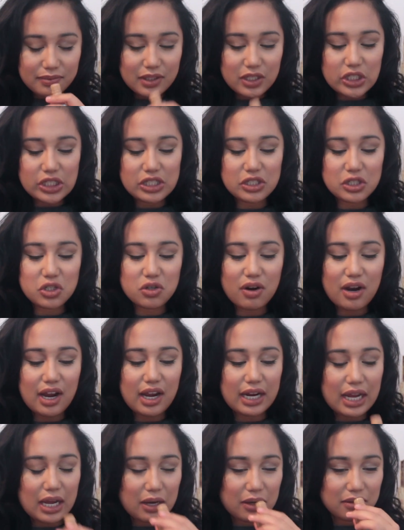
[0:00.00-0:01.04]
just to try
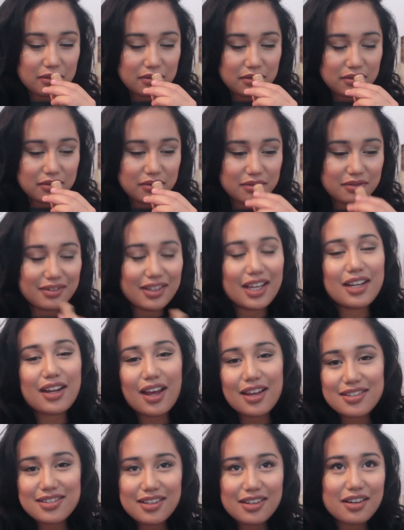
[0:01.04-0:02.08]
it out. It
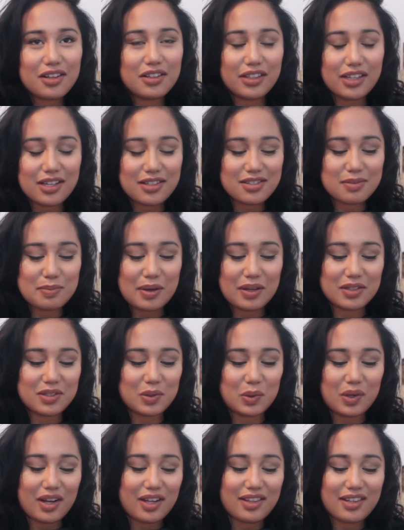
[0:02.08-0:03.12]
has like a clean smell
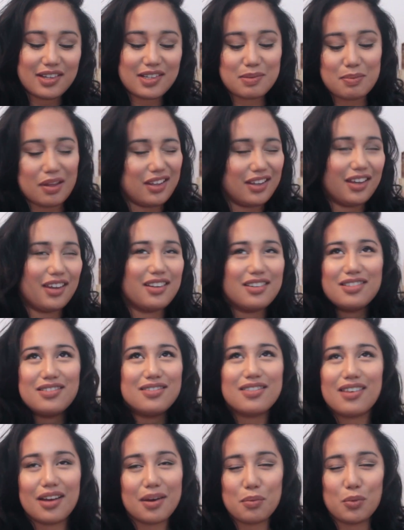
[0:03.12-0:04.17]
to it. I like smelling it.
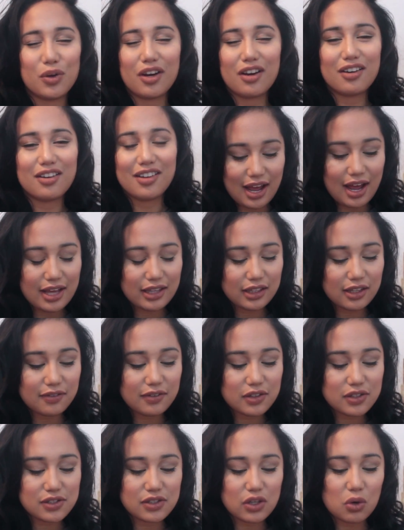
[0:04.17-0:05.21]
I'm weird. I love
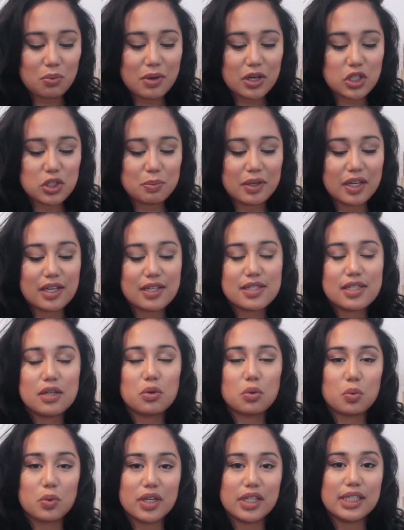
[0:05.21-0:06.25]
it so much because it
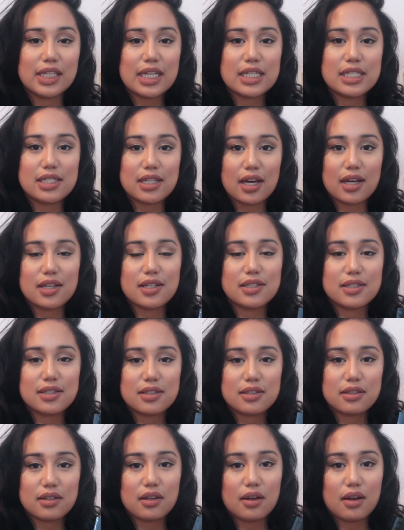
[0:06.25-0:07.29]
really
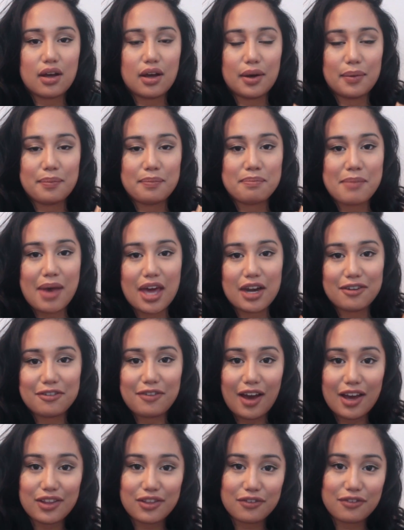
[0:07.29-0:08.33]
does
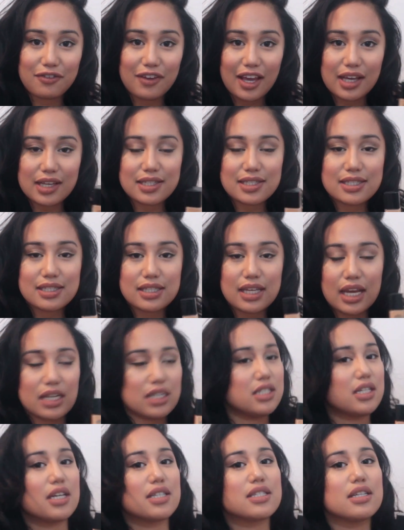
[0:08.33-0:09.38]
mattify the face.
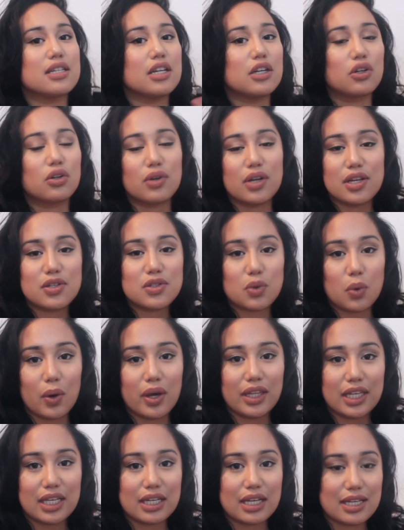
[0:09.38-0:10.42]
It doesn't increase
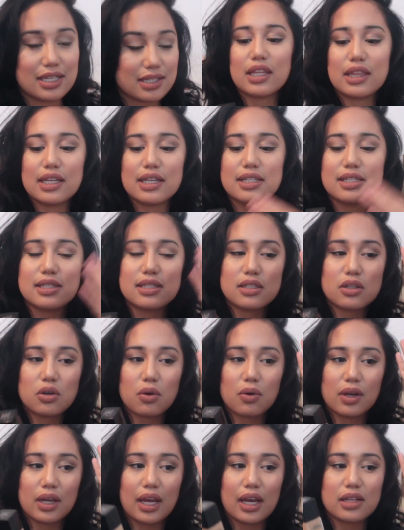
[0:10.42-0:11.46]
oiliness. This
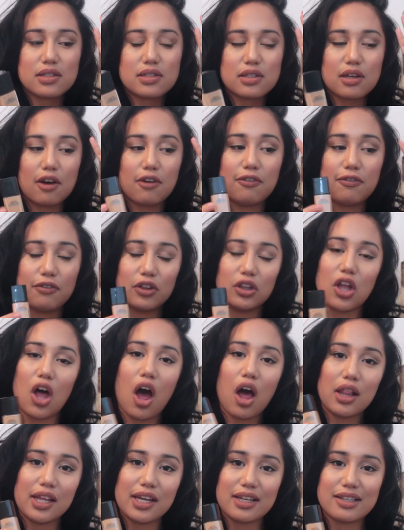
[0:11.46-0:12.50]
creates a
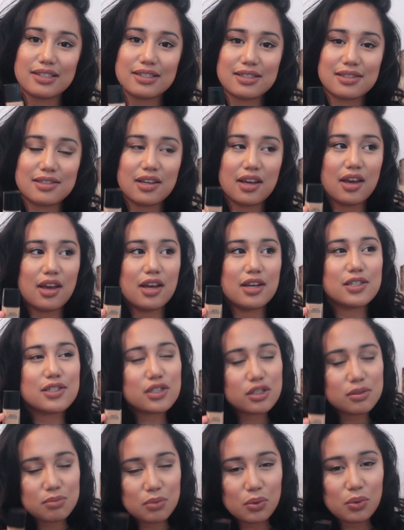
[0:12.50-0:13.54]
flawless,
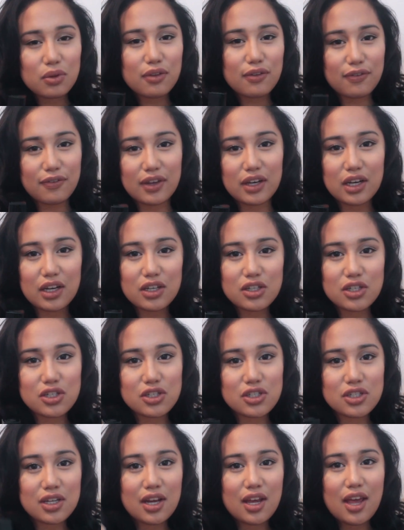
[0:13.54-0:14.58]
smooth
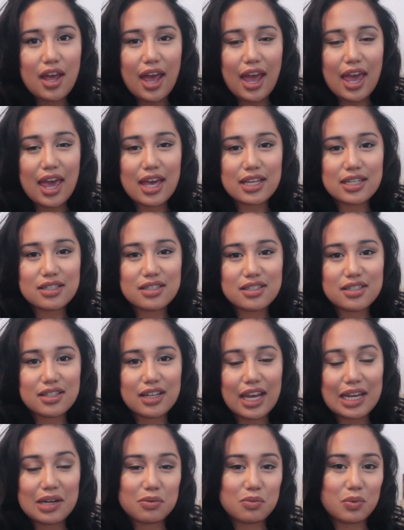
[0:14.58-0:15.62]
finish, and
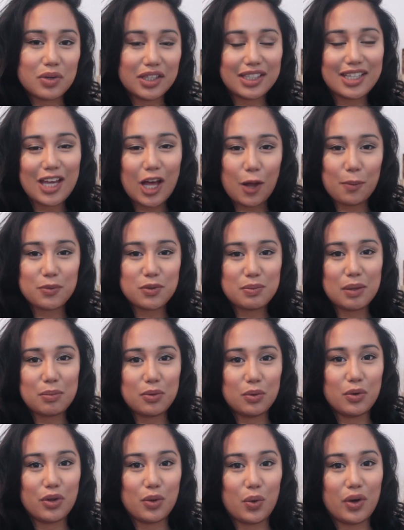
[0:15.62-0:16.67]
it really helps
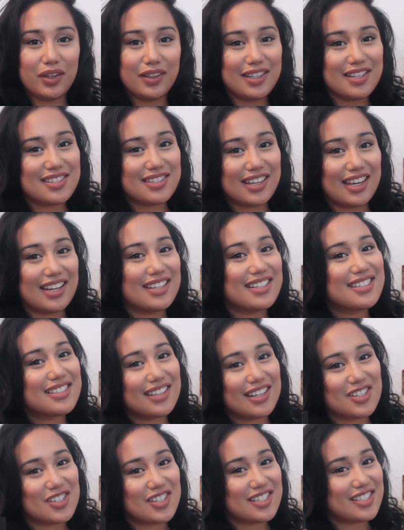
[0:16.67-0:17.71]
people with oily skin
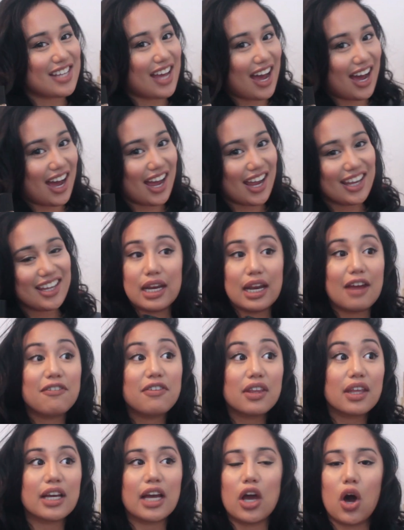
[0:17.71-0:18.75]
such as I. And I
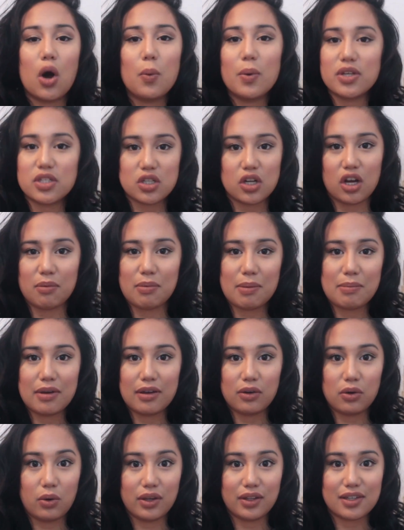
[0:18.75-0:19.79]
feel like I always talk about
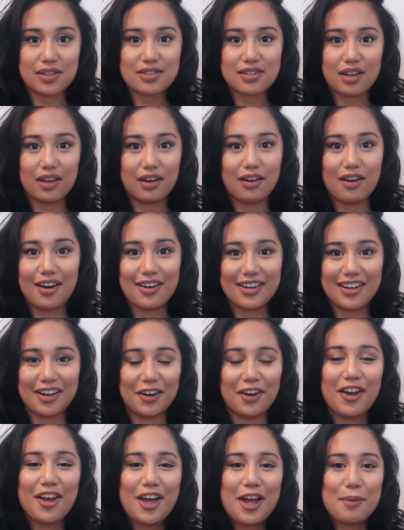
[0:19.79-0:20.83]
my oily skin on
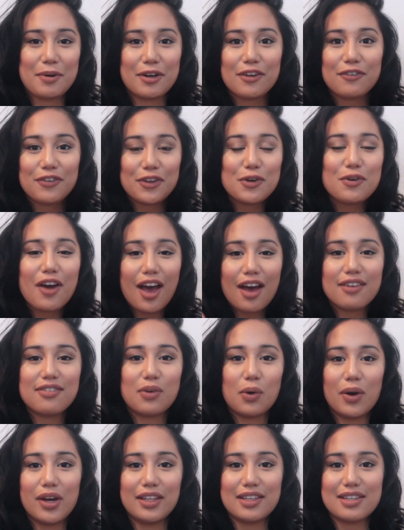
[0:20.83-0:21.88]
here, but if you have
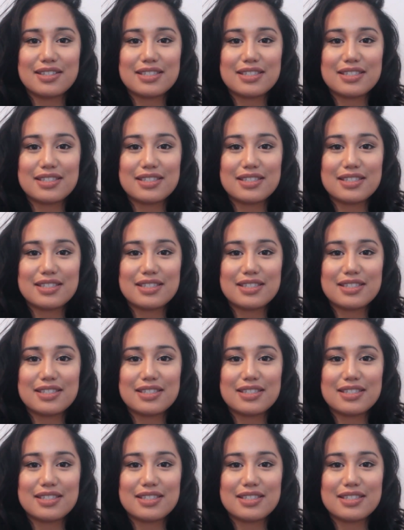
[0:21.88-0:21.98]
oily